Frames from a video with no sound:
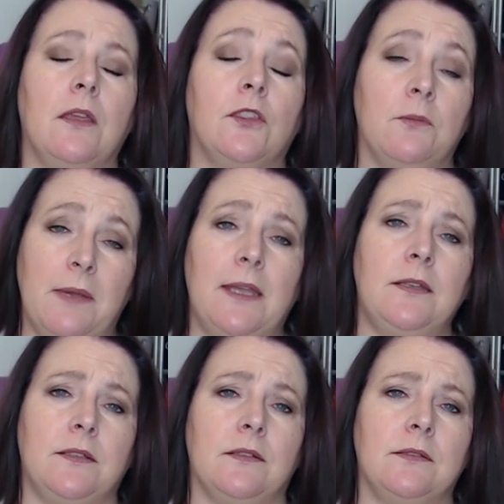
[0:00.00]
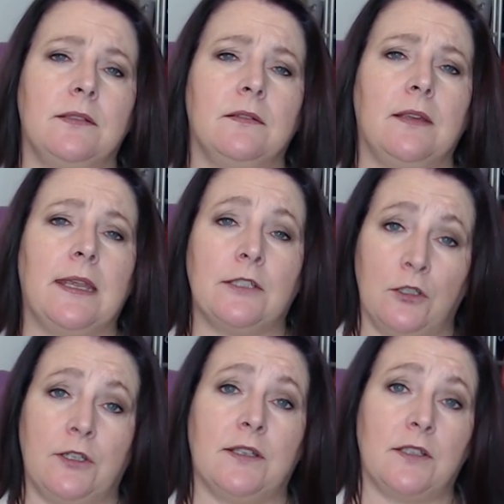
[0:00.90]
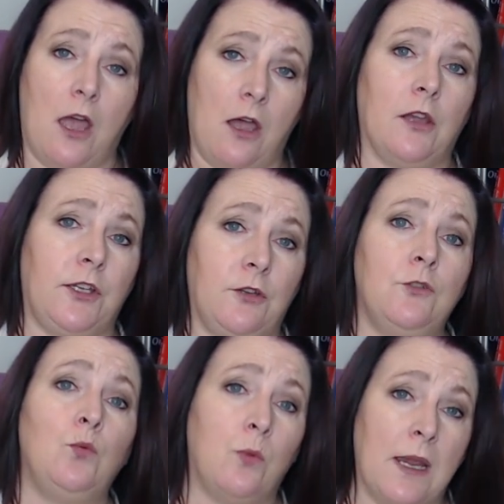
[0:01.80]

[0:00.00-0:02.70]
The murders, his lawyers argued,